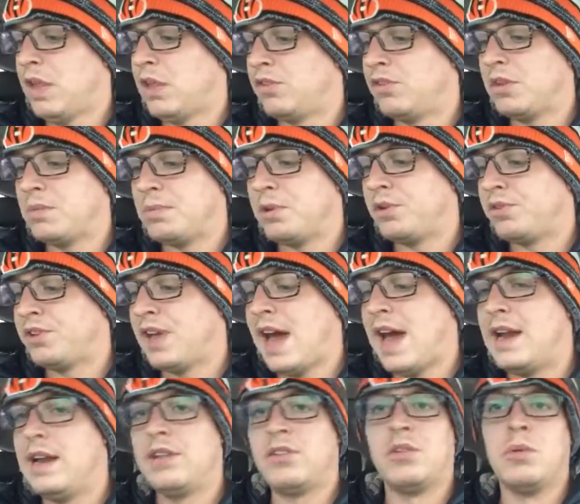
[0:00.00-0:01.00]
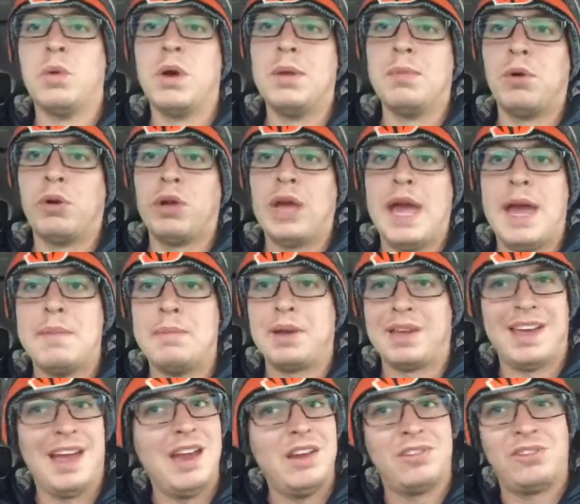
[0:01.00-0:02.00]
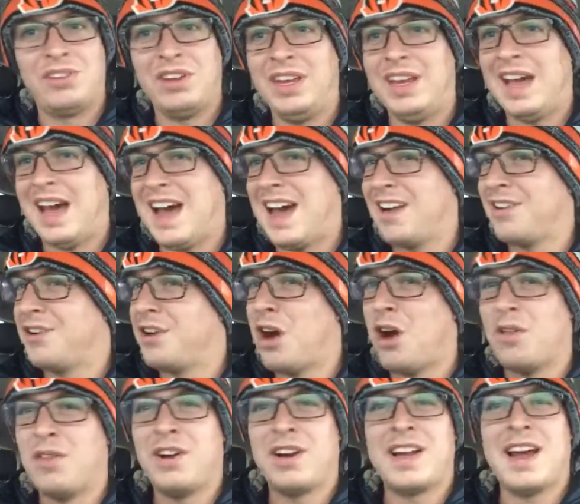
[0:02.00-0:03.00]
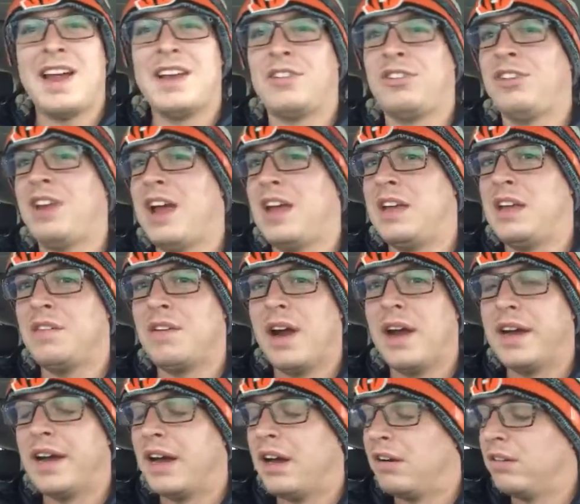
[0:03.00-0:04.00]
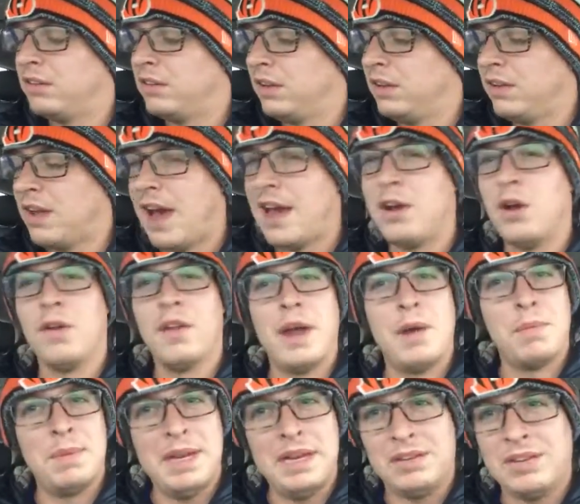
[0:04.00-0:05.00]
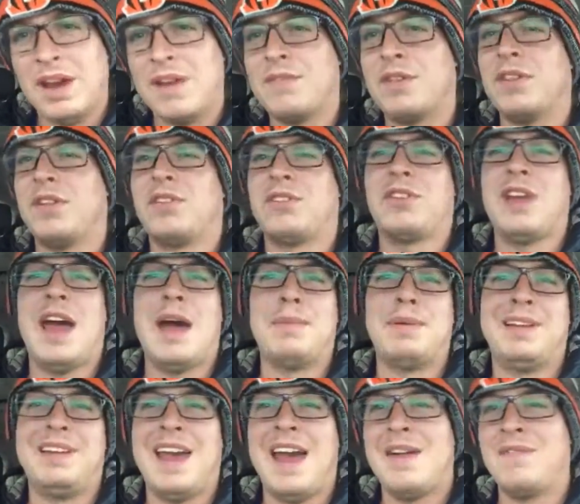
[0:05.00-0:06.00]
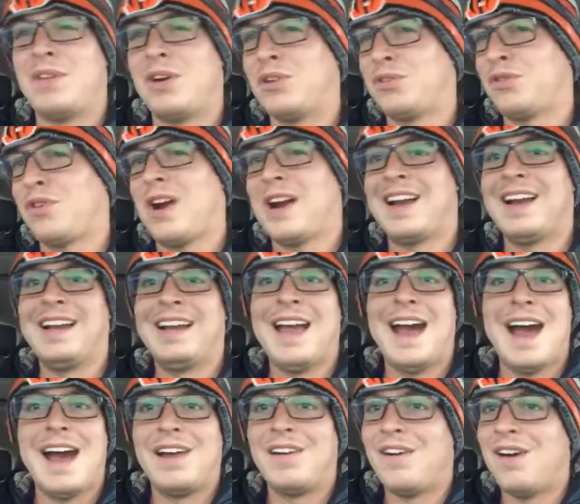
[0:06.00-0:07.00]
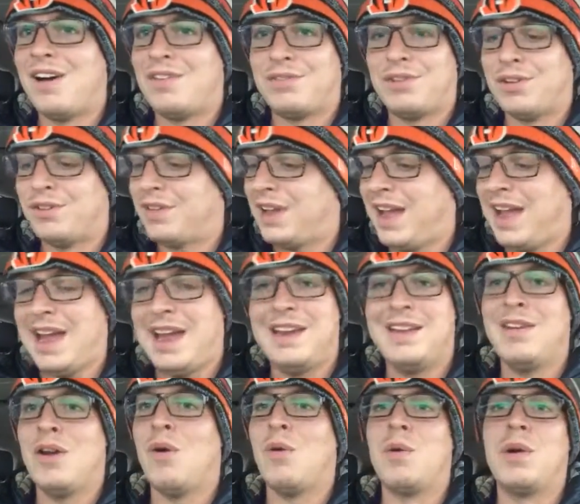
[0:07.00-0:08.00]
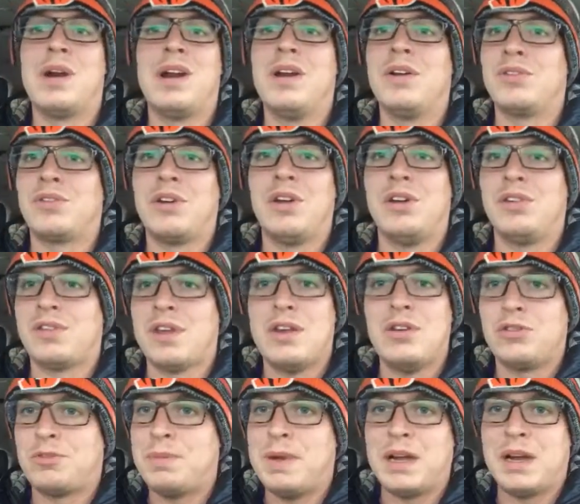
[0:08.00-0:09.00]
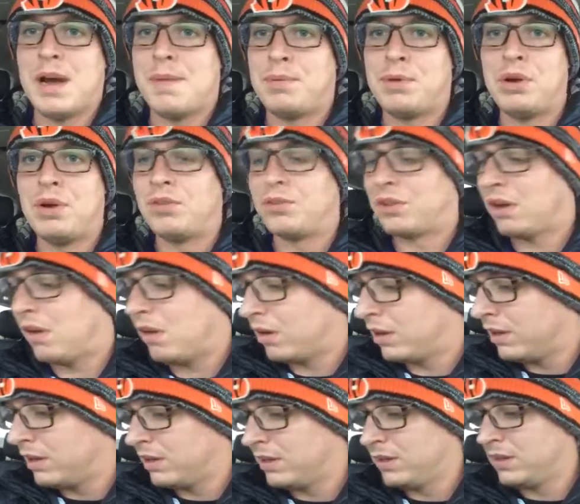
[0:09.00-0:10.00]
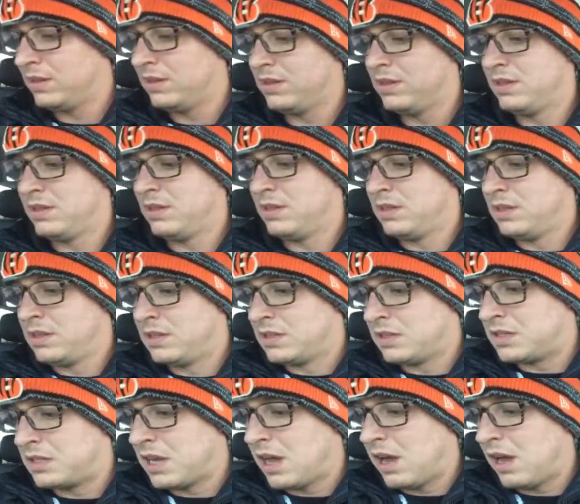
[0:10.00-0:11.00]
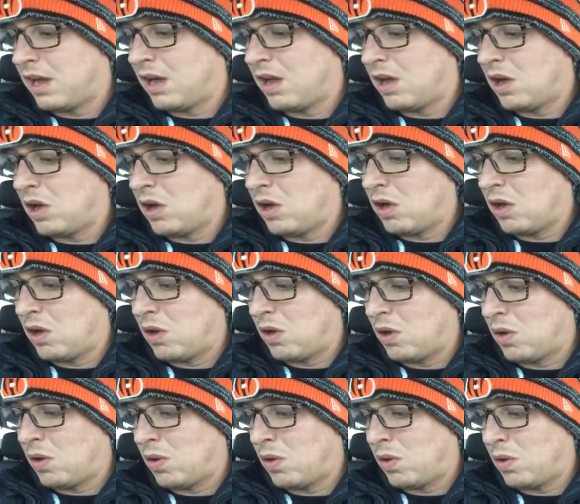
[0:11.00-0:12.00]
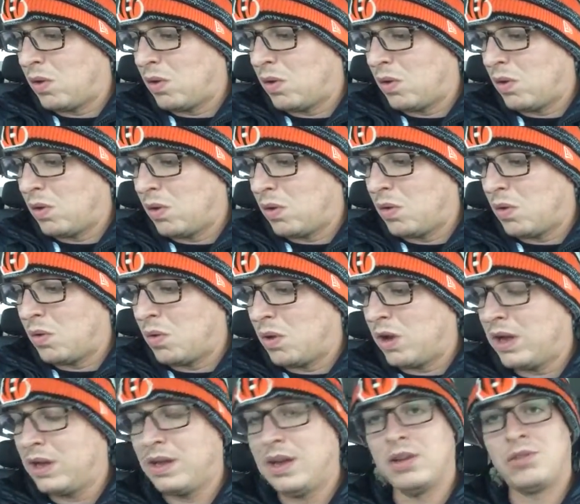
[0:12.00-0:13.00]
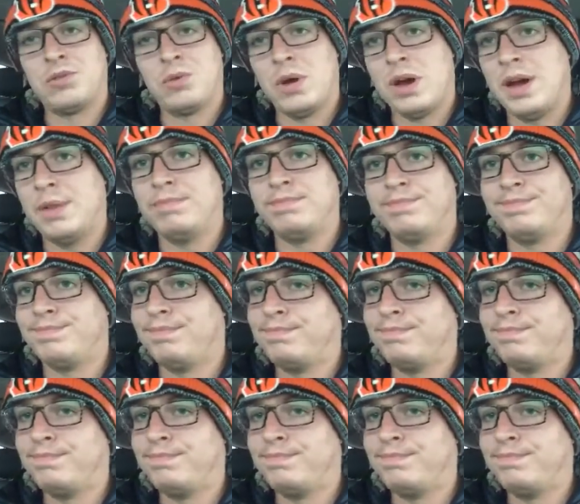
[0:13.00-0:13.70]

Simple as that. It's a winnable game, but KC, I don't know. They're kind of shaky right now. I know they'll beat Denver this snap, but Denver's freaking god-awful. They ain't nowhere near as good as they used to be a couple years ago. So, guess what?